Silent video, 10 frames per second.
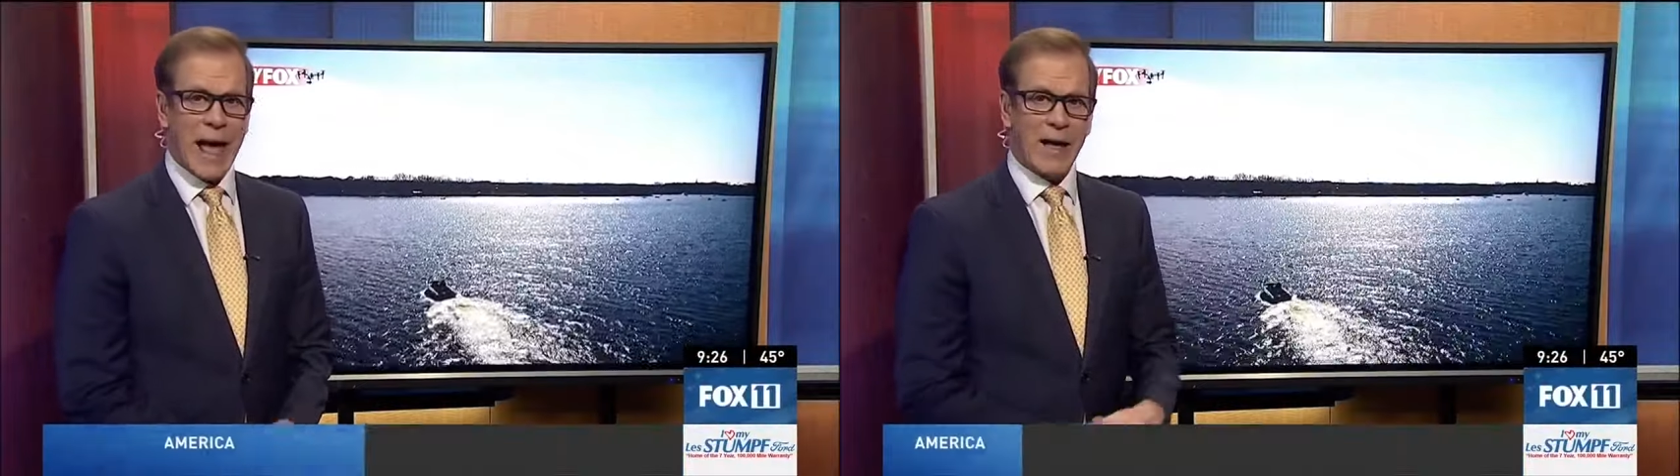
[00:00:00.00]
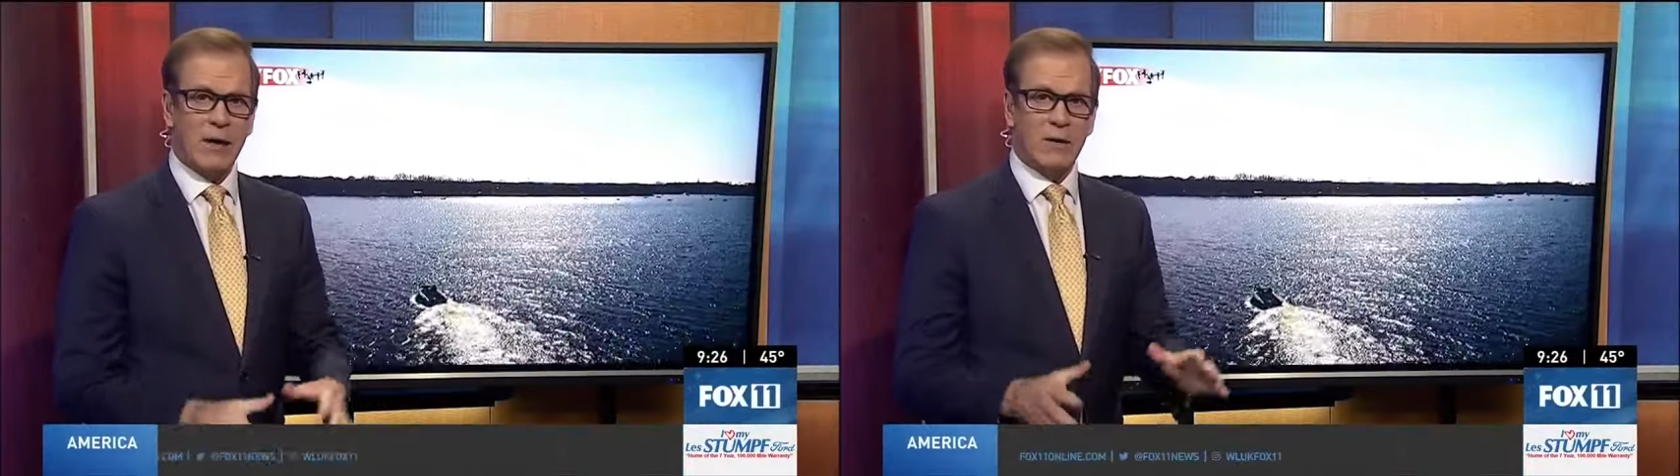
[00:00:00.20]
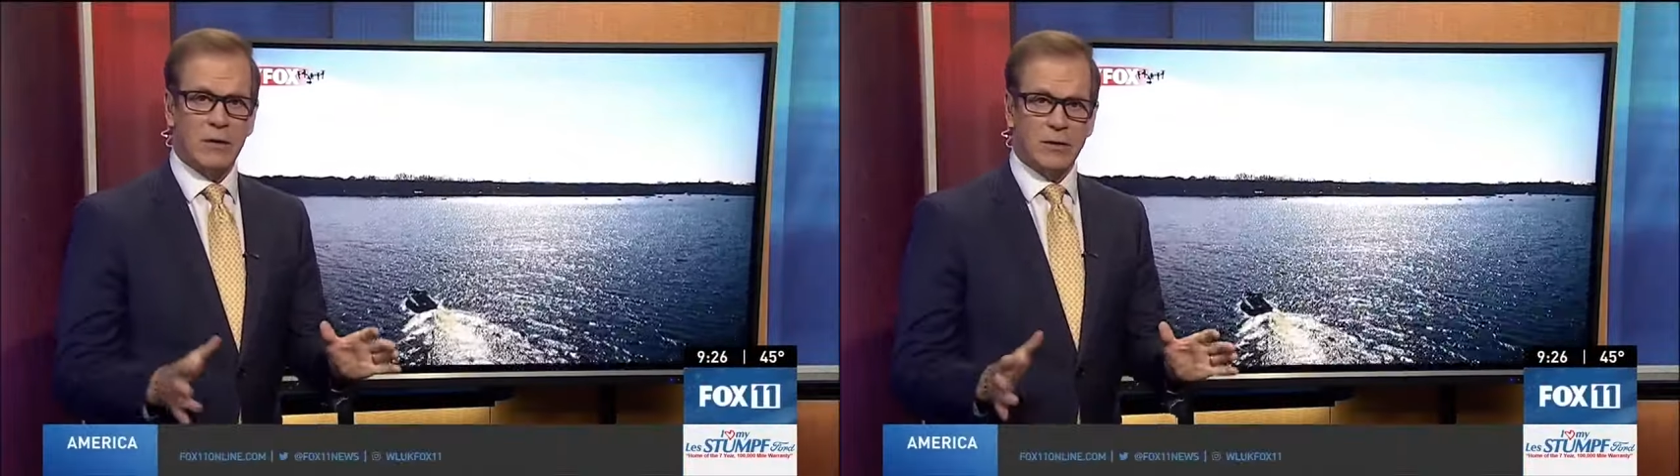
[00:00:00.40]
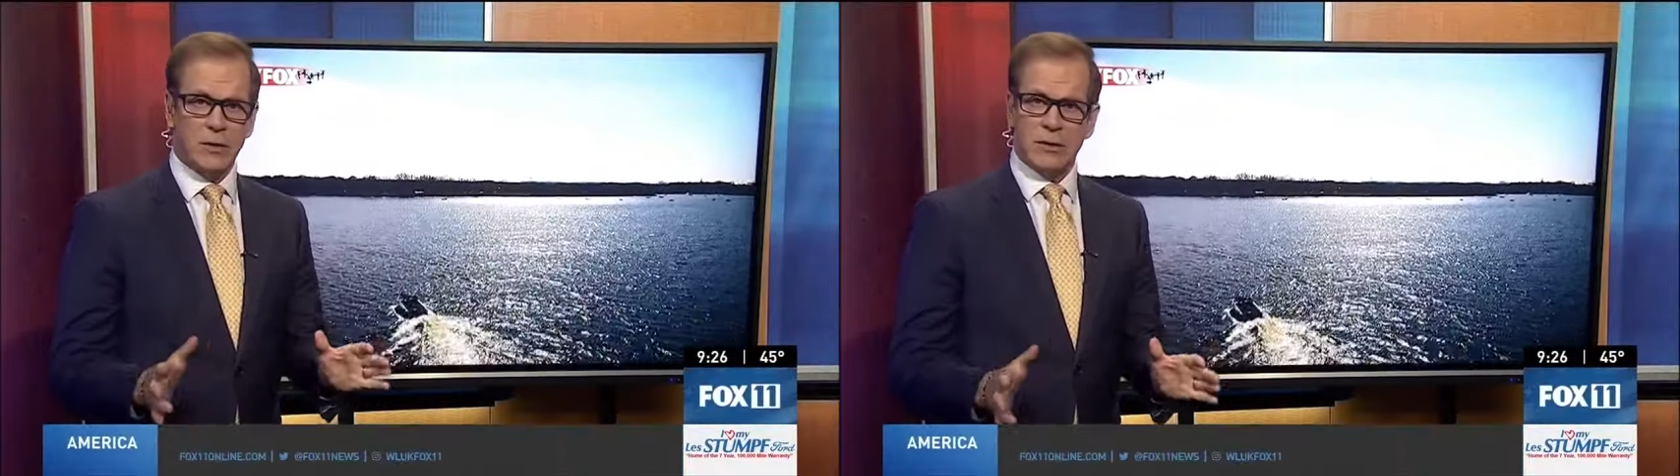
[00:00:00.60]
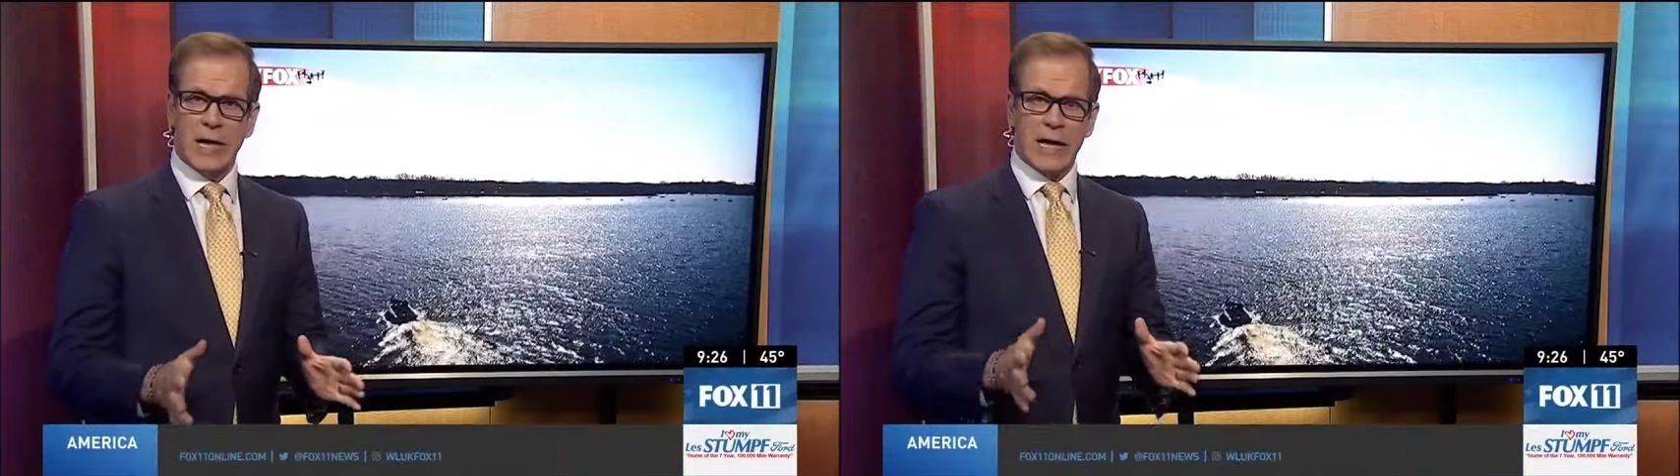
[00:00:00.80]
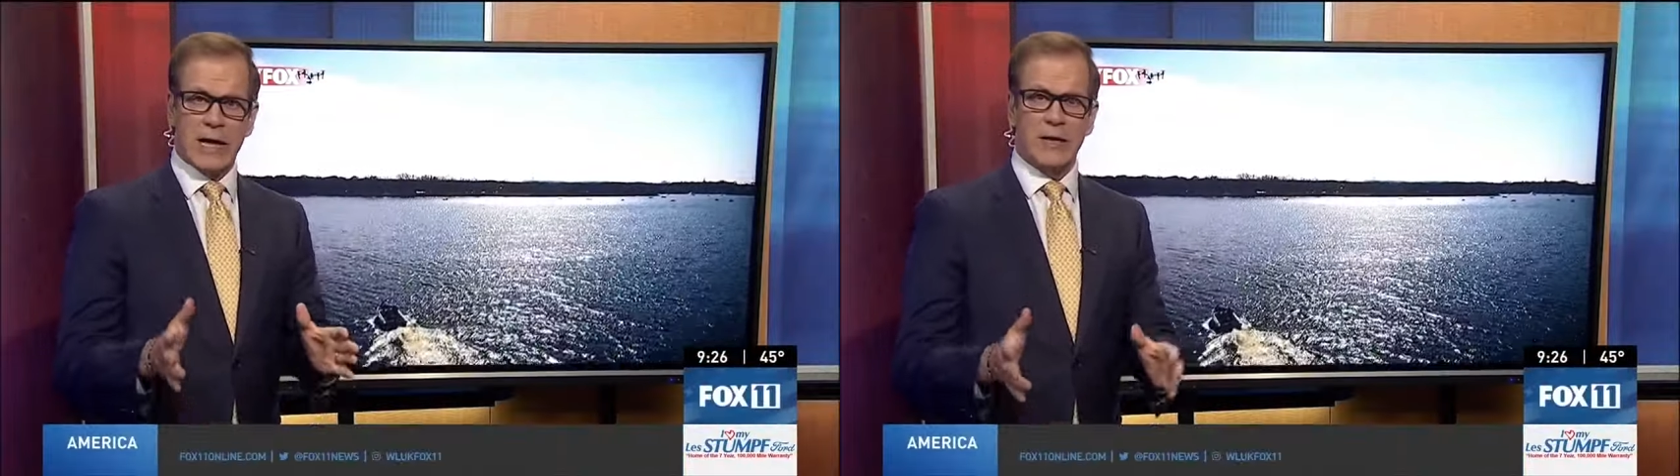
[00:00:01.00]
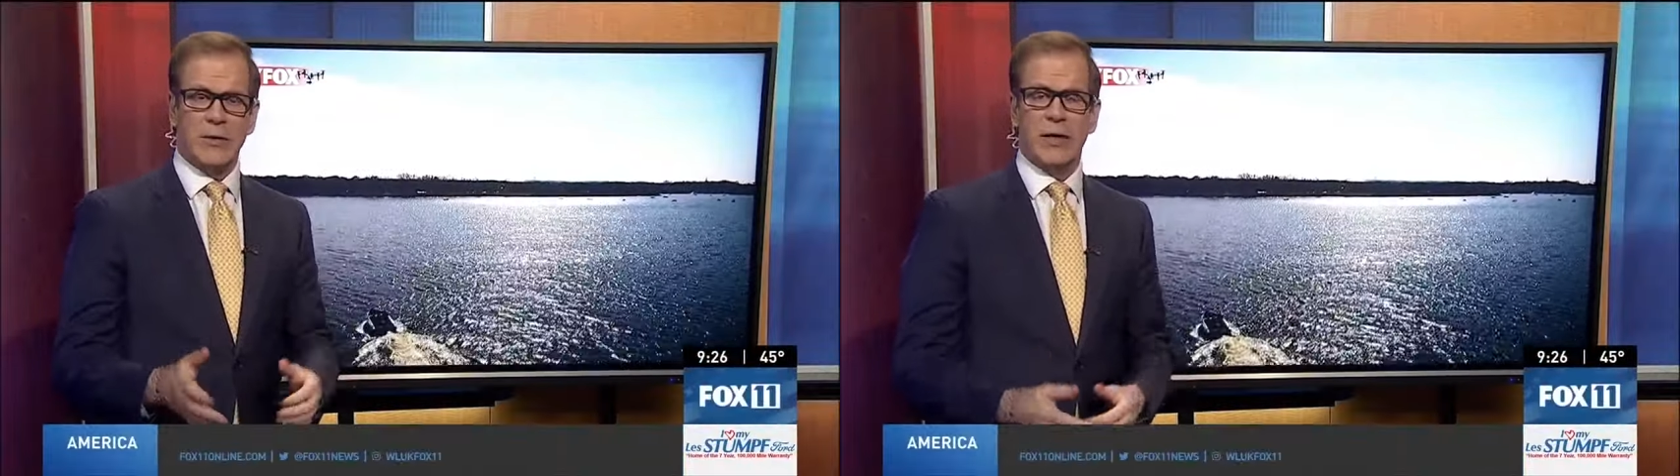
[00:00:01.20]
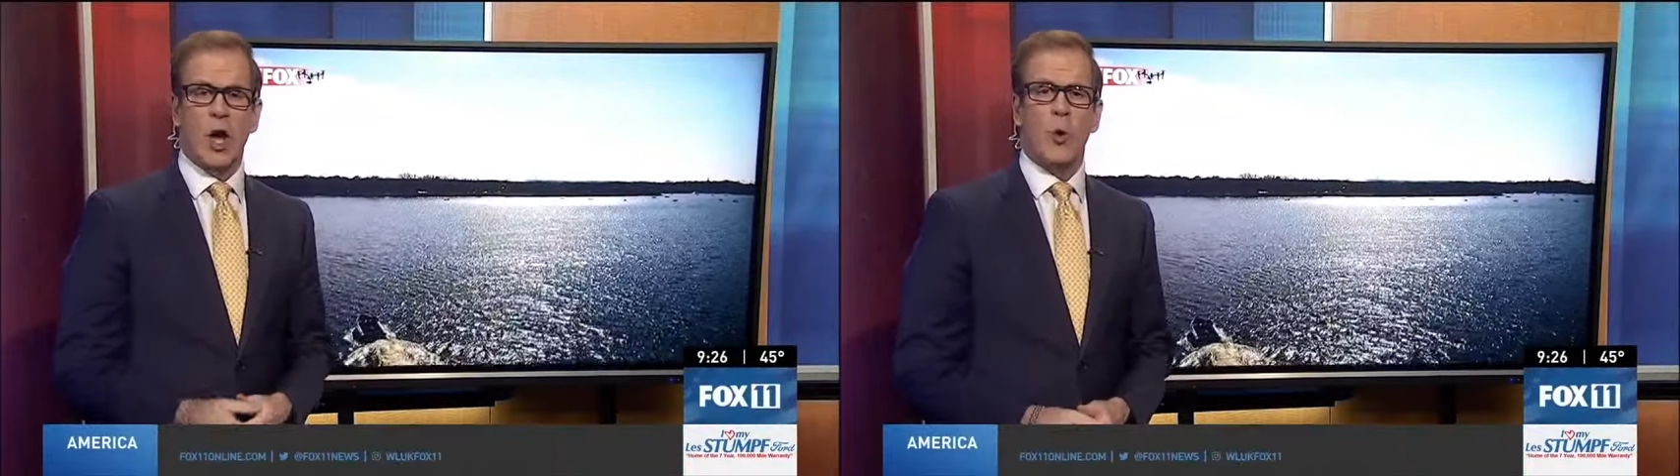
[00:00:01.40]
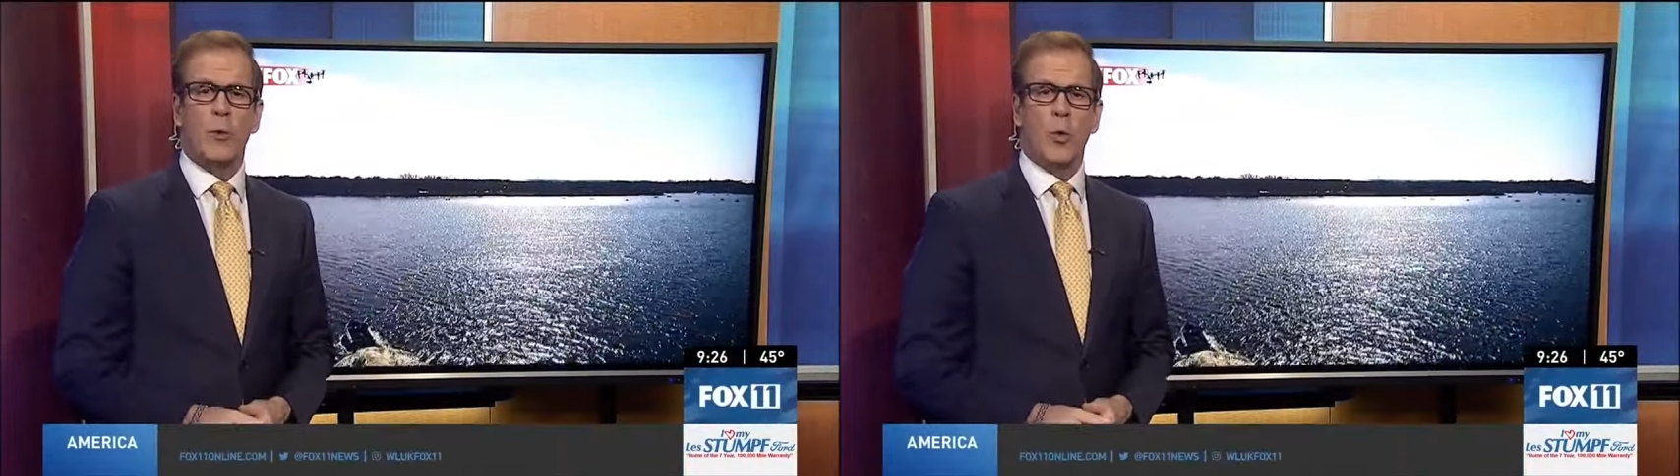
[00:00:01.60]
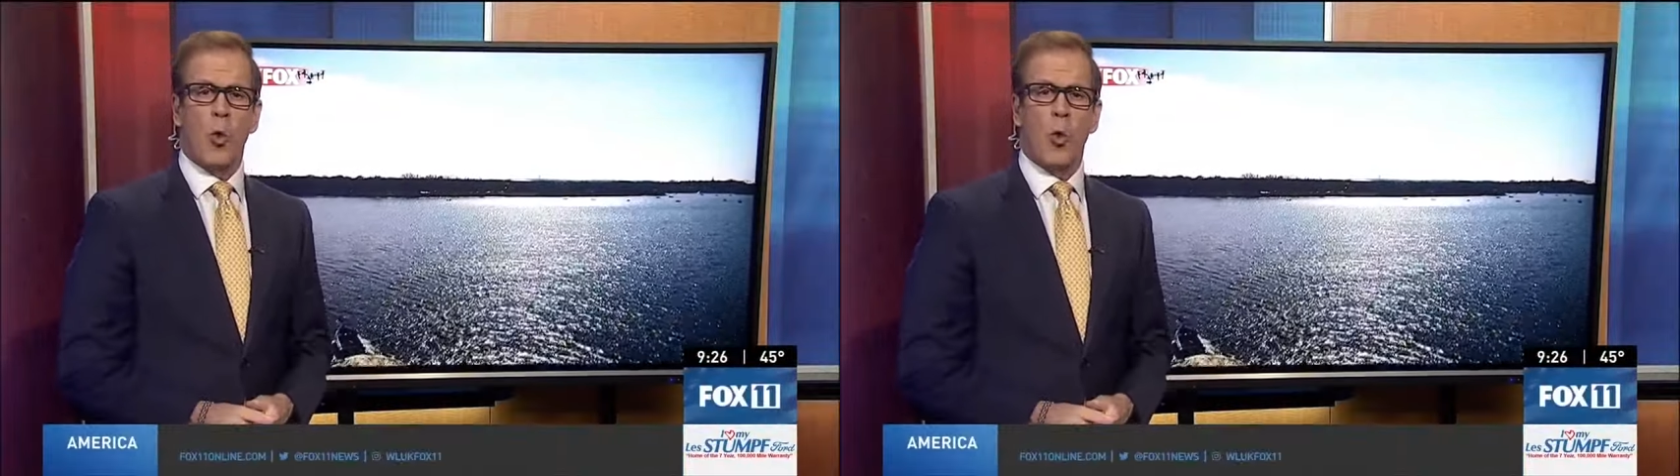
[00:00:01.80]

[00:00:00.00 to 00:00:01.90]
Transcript: anglers are taking to the open